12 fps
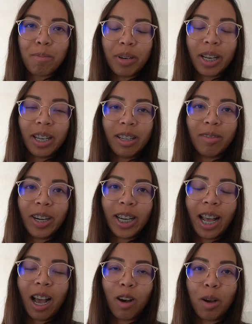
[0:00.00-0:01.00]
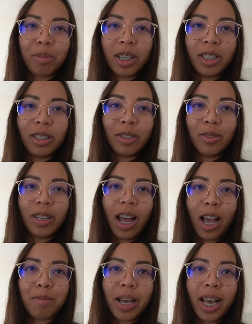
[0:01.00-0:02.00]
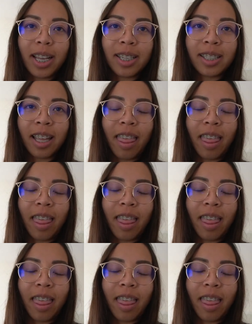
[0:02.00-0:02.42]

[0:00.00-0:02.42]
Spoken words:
But right now I'm gonna do an eye mask